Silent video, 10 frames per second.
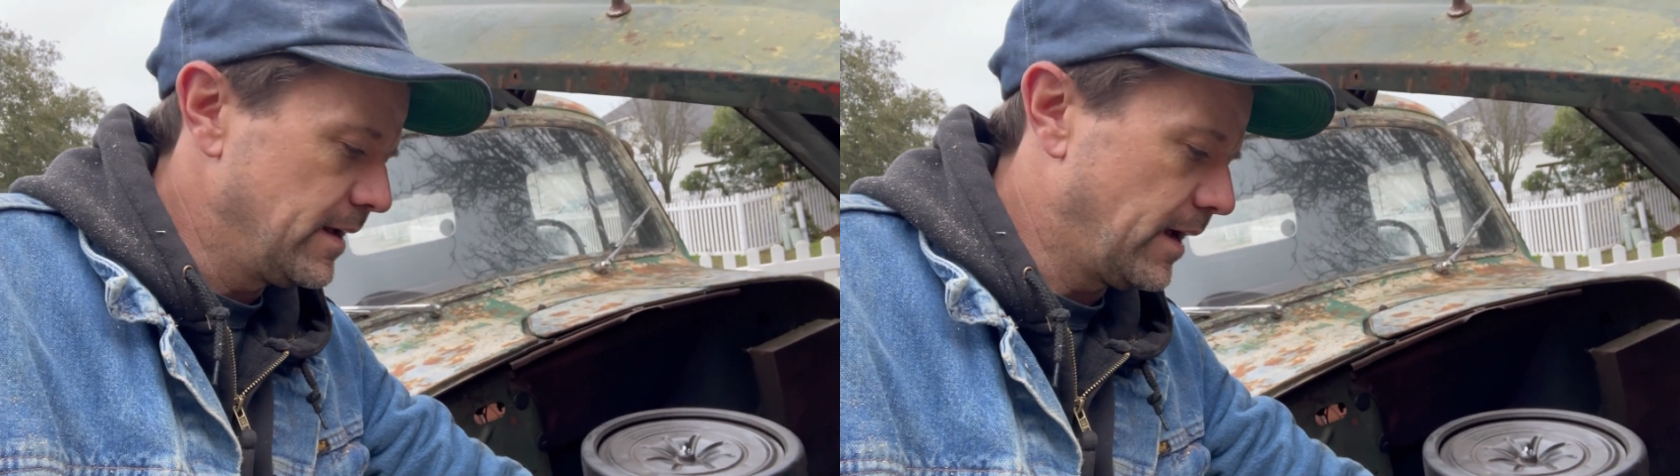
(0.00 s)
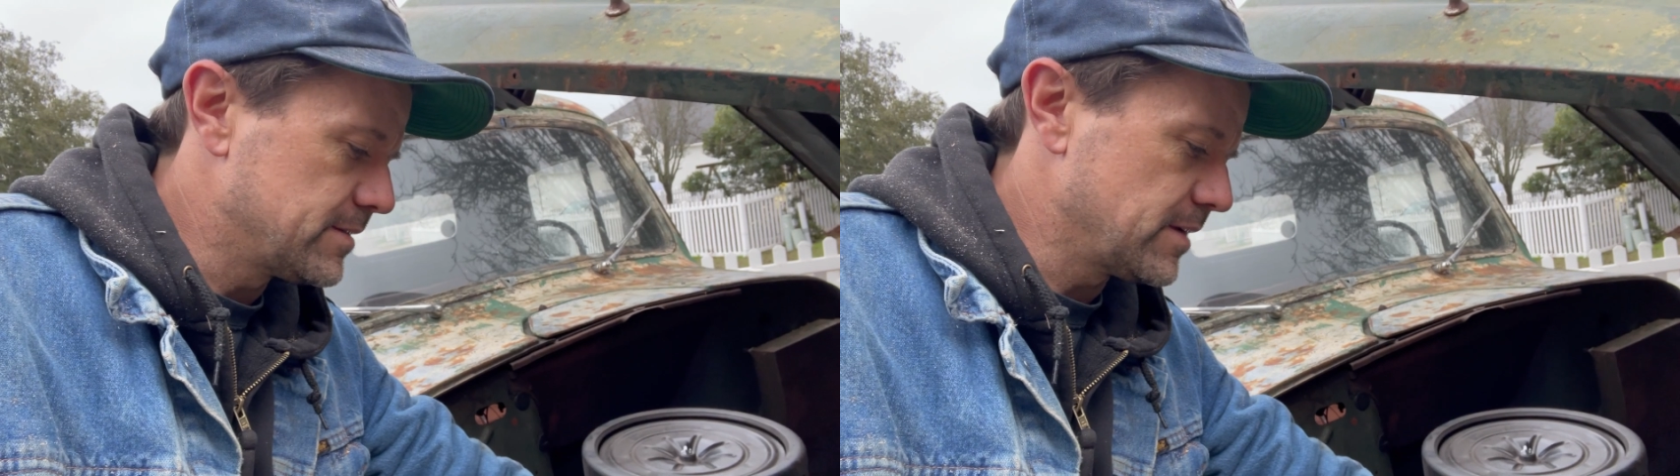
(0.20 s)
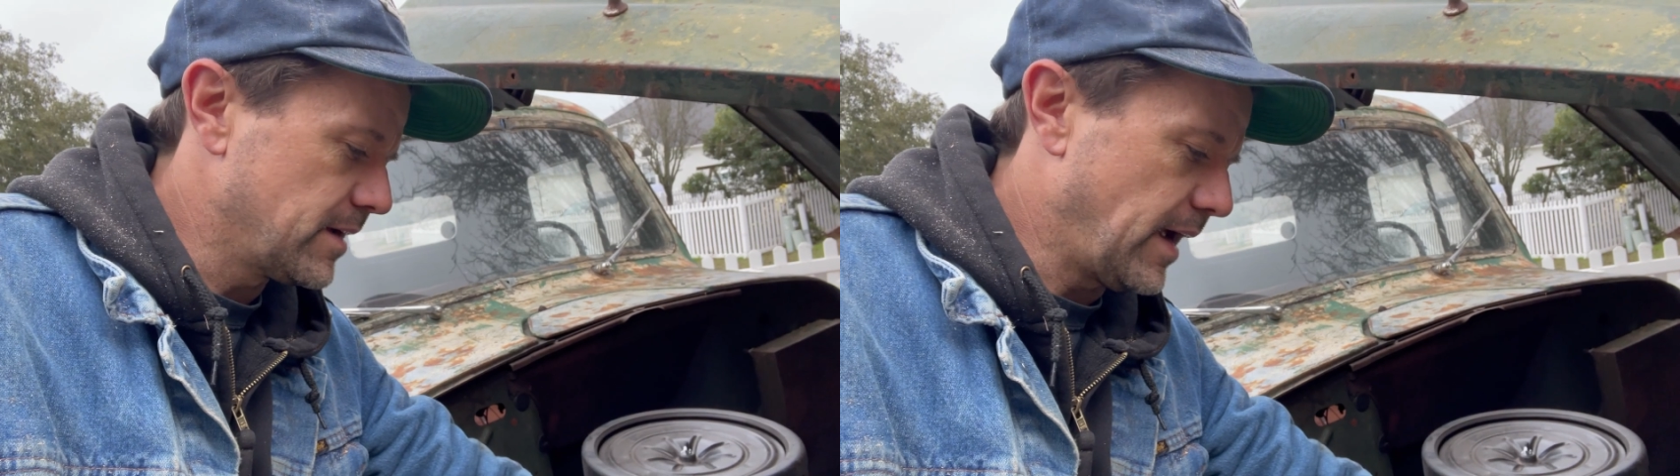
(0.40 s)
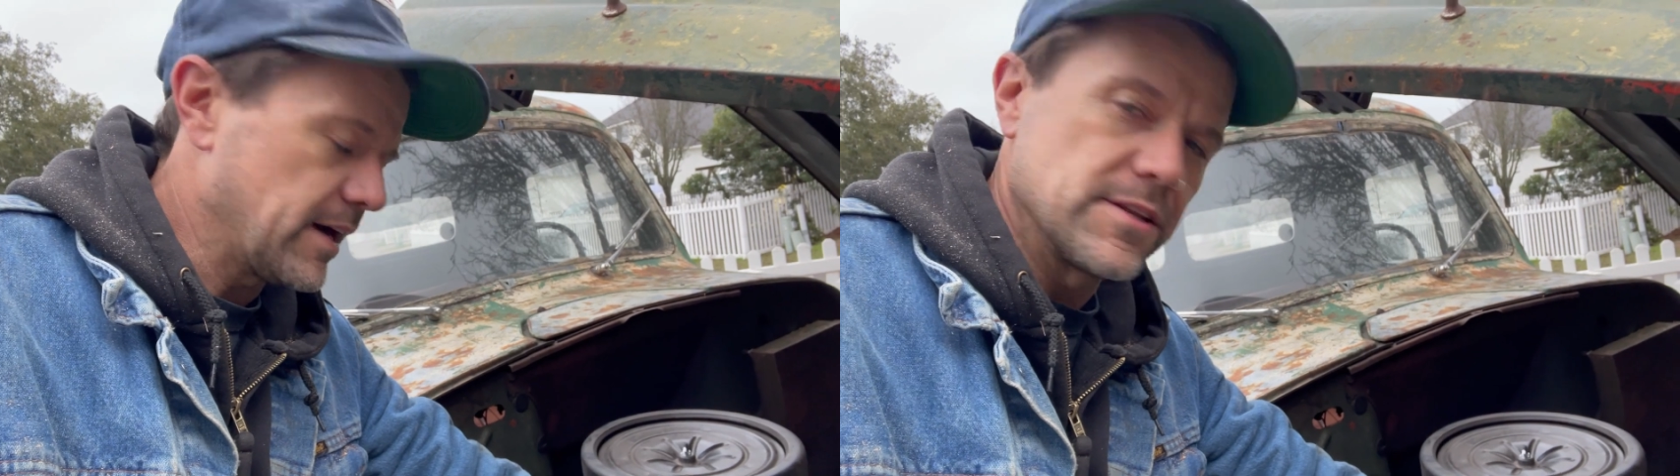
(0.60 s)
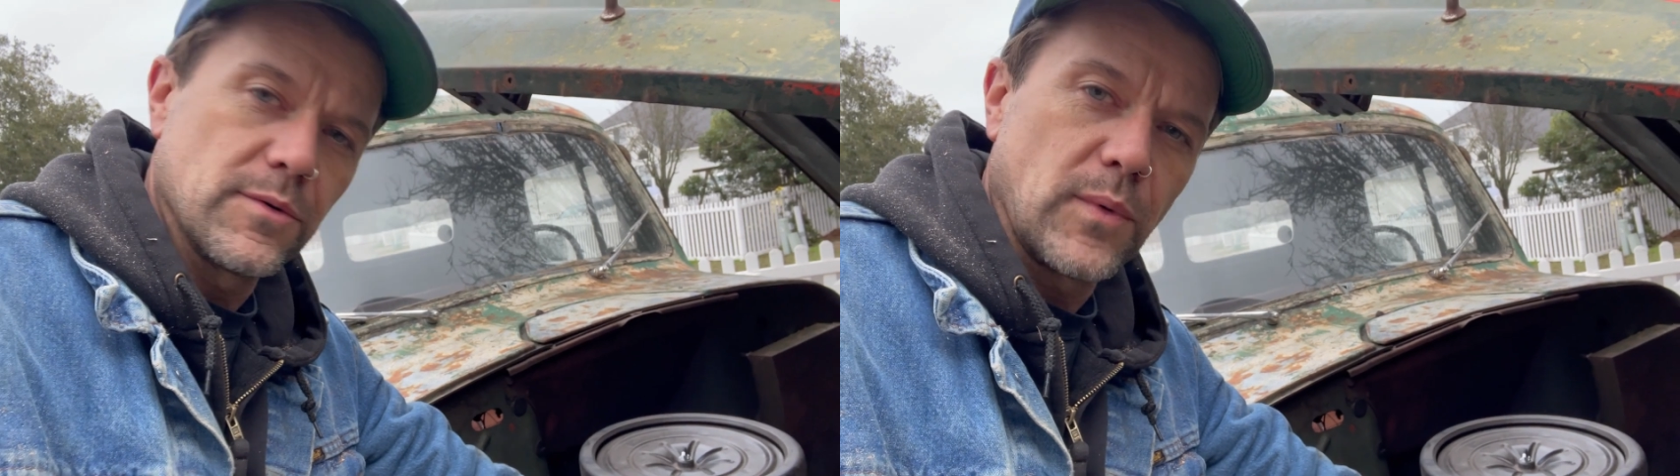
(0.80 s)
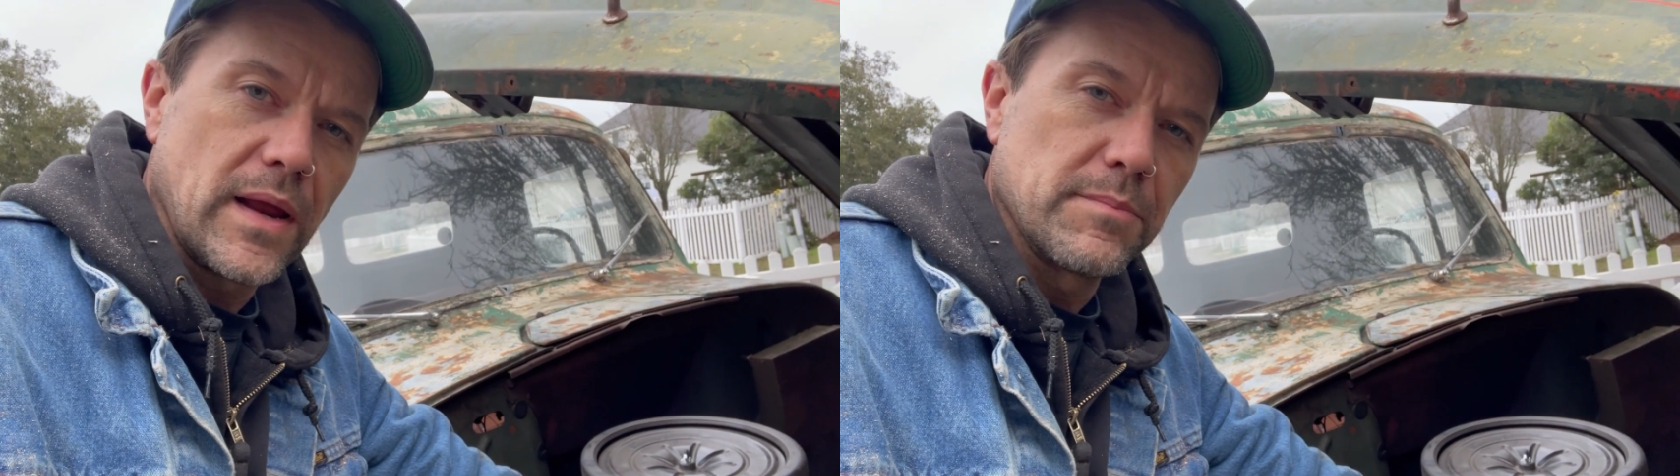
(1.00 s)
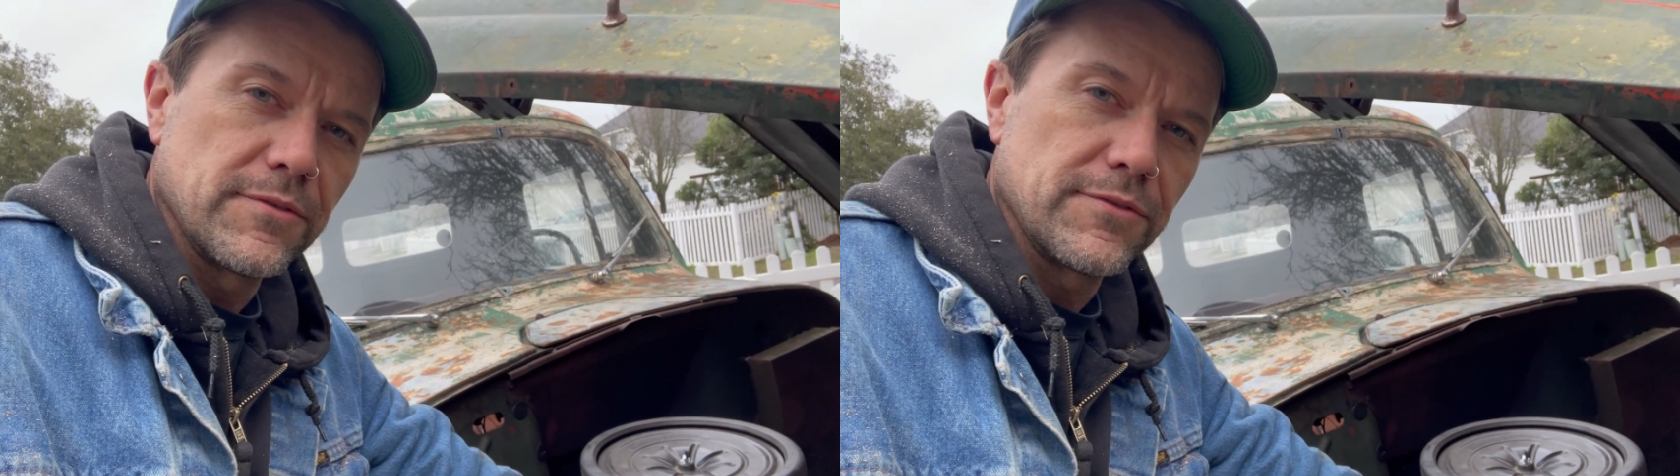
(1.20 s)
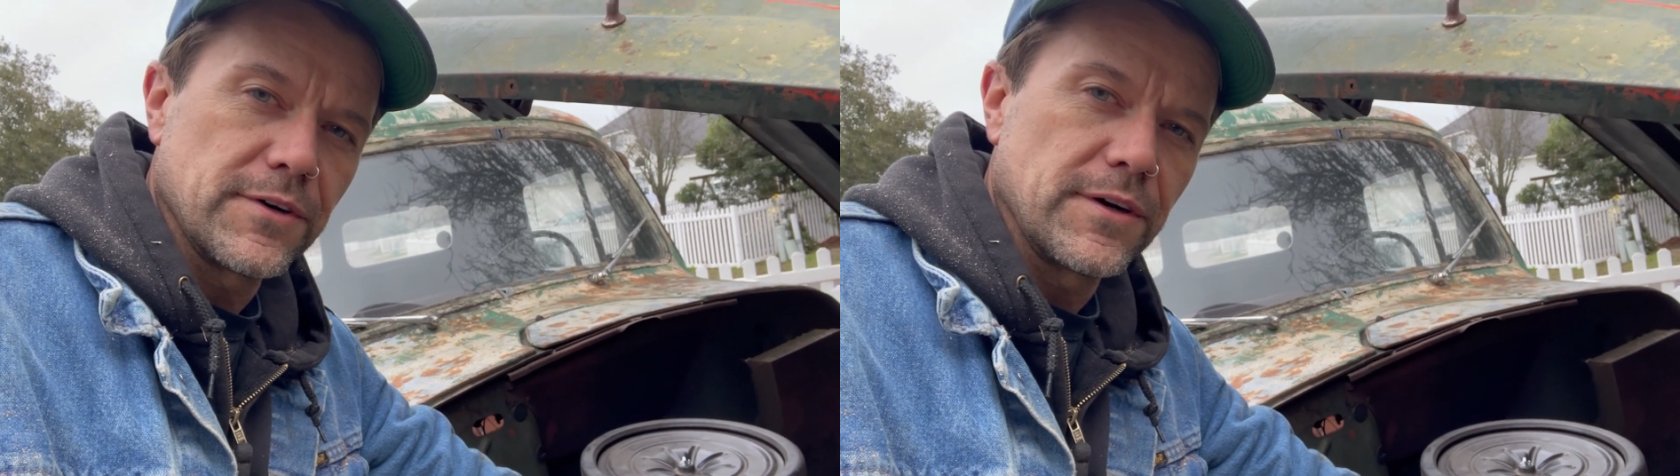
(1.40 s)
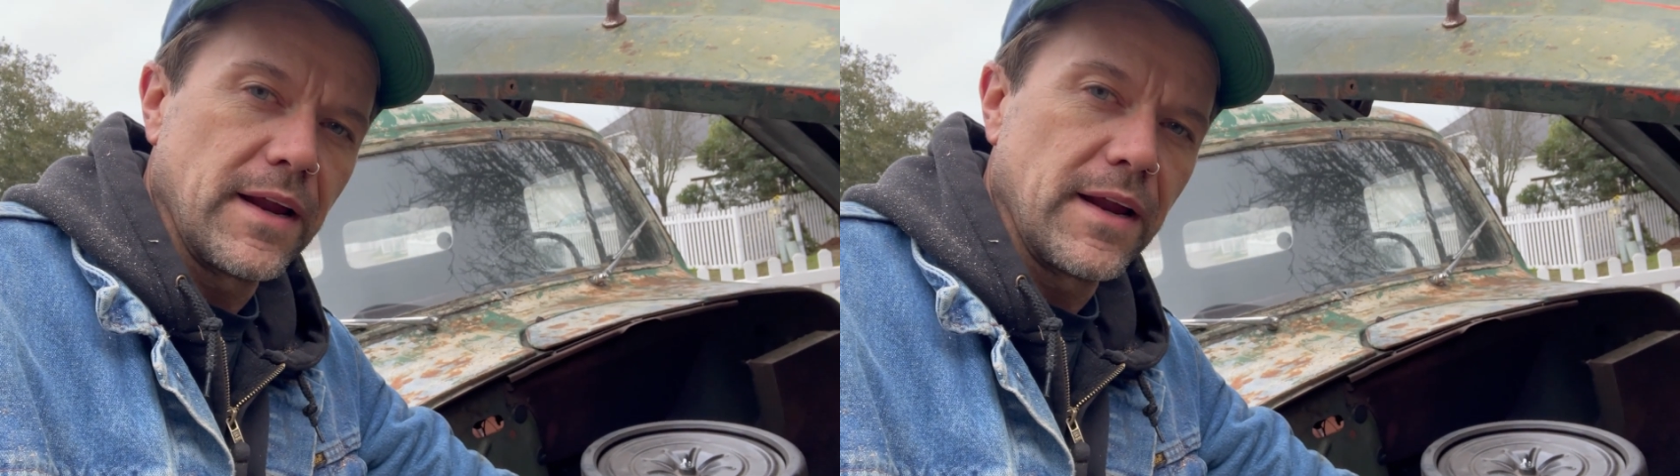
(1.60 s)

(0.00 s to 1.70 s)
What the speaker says: That's actually the way I prefer,